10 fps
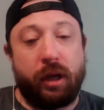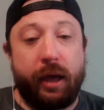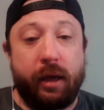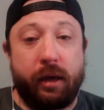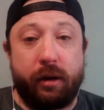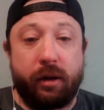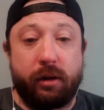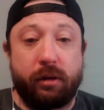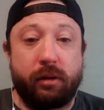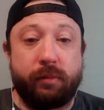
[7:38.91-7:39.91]
and
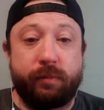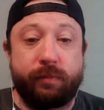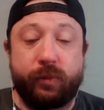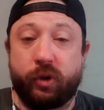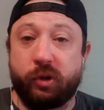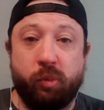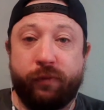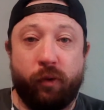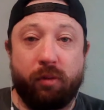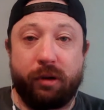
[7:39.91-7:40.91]
just move
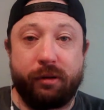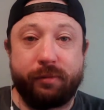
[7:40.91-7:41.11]
forward